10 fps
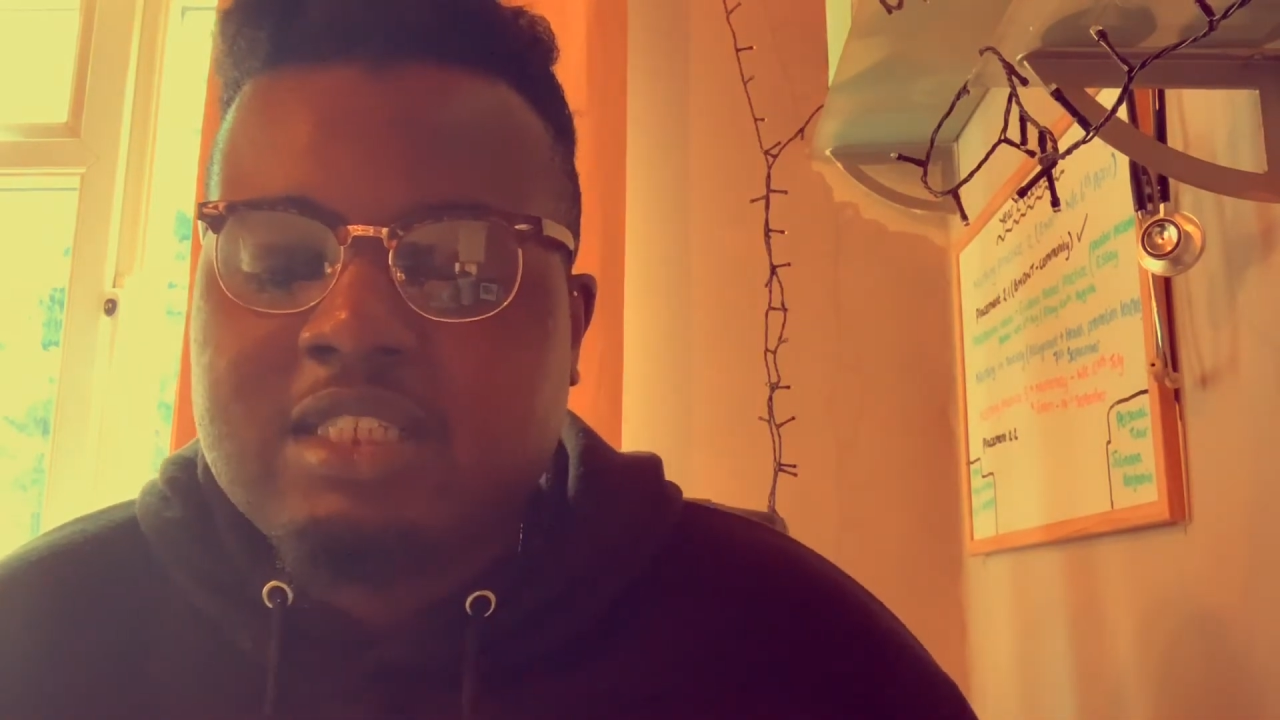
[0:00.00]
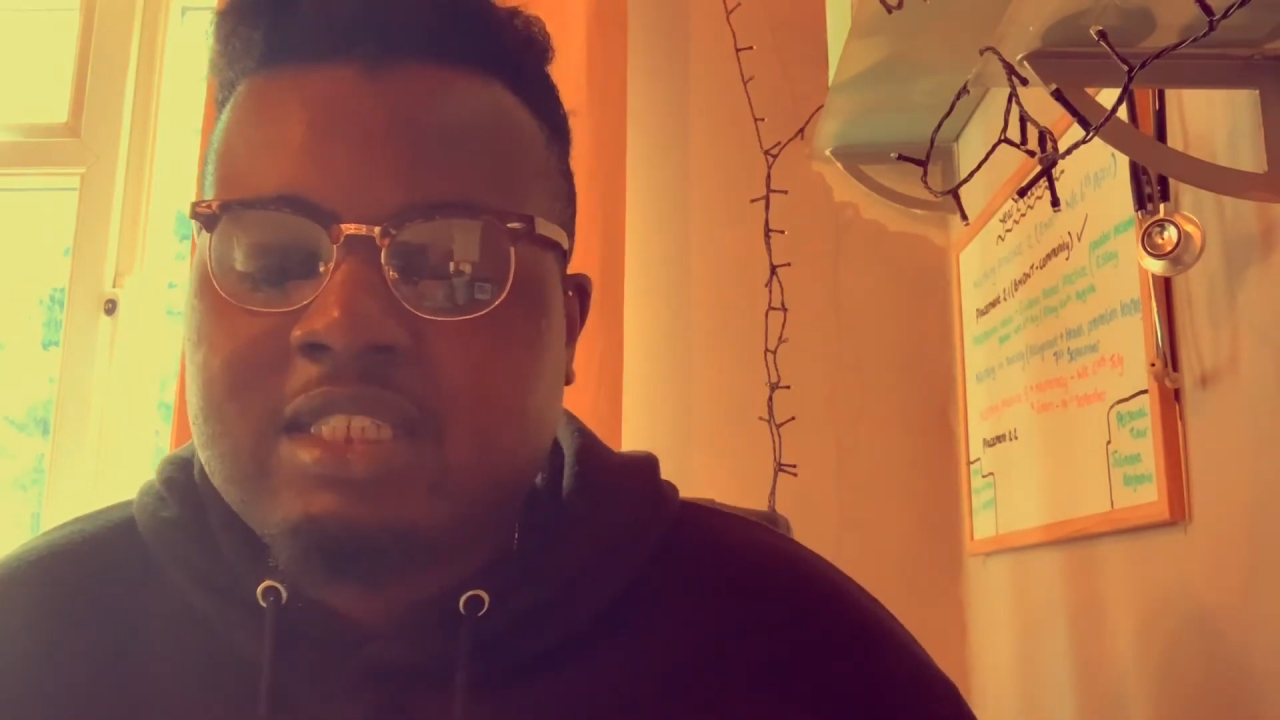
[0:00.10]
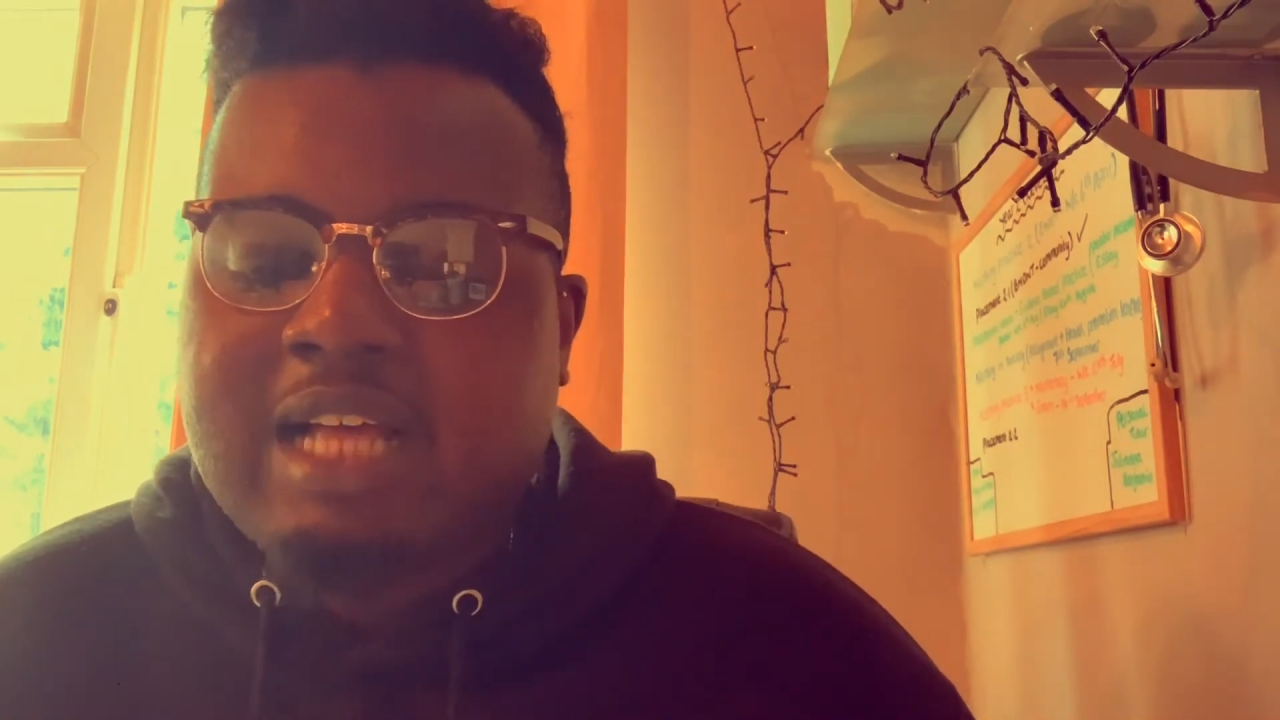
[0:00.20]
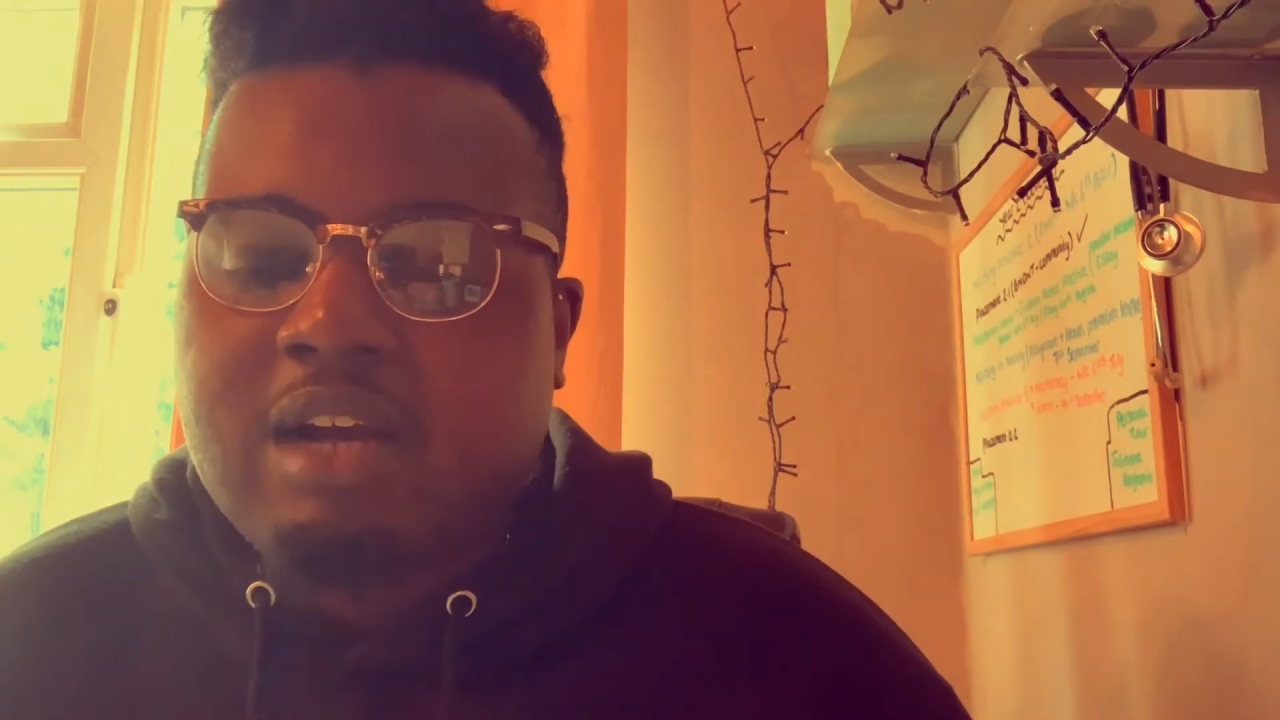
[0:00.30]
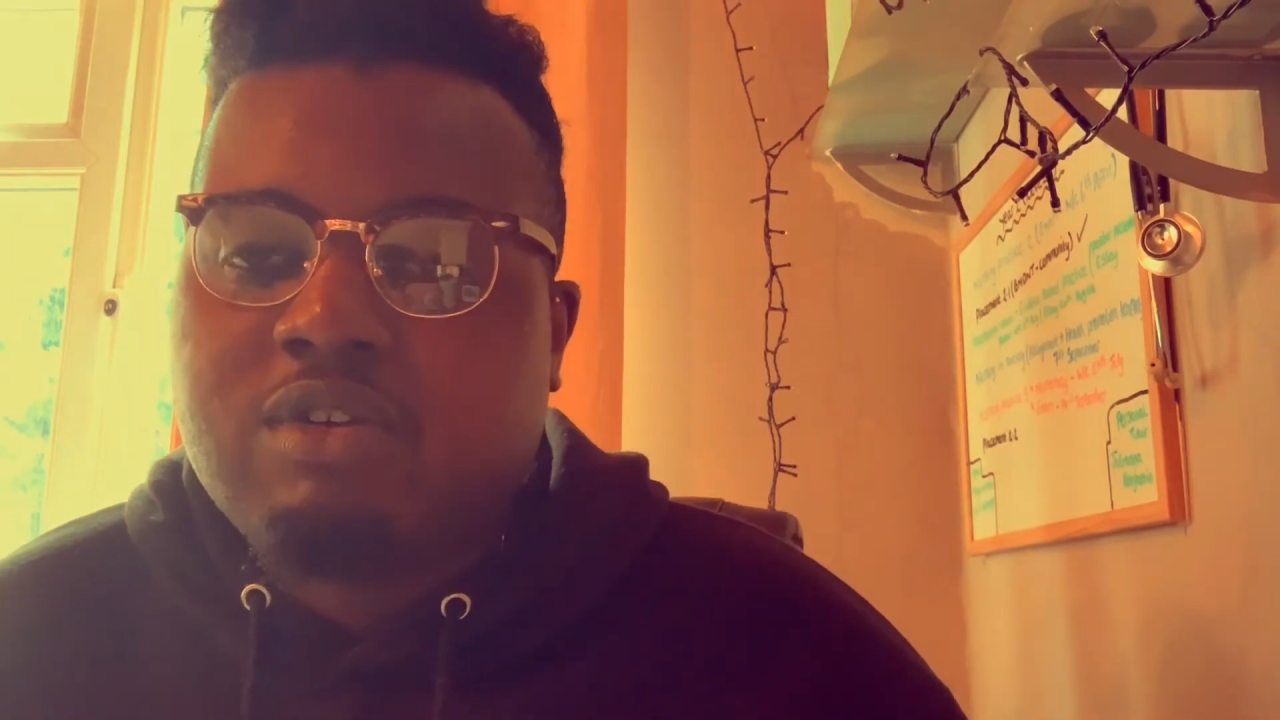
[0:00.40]

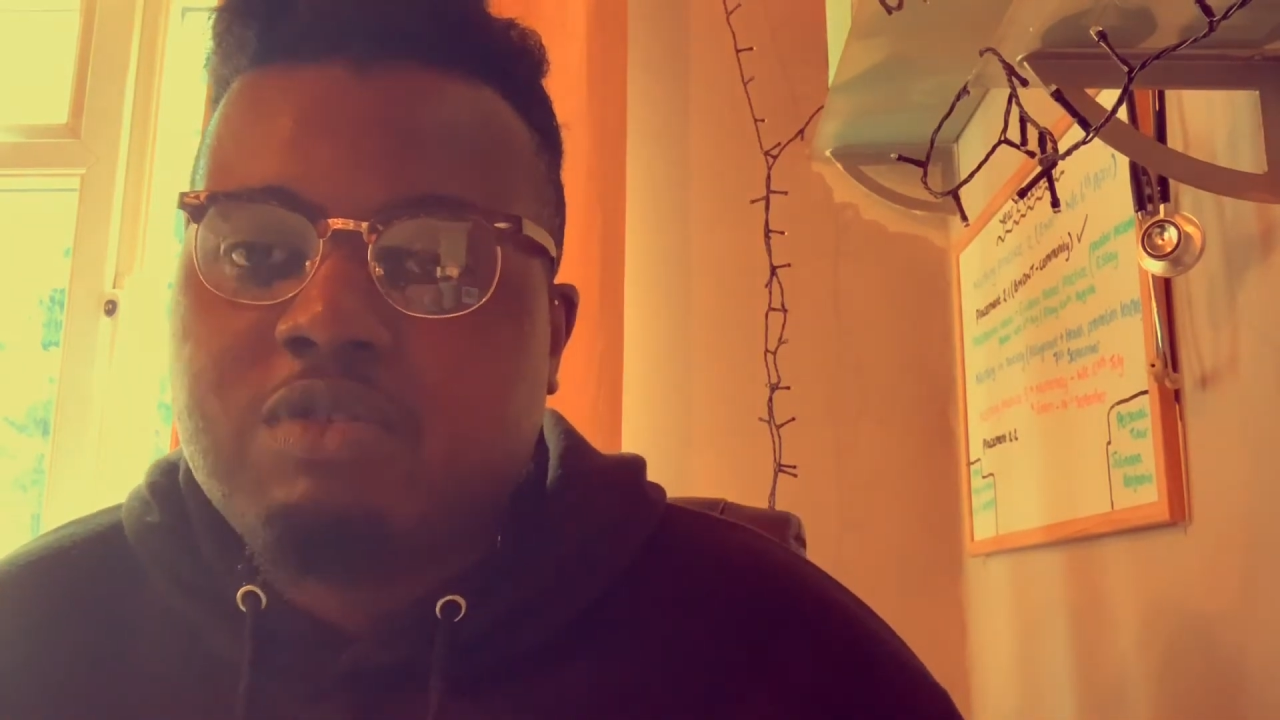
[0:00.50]
that could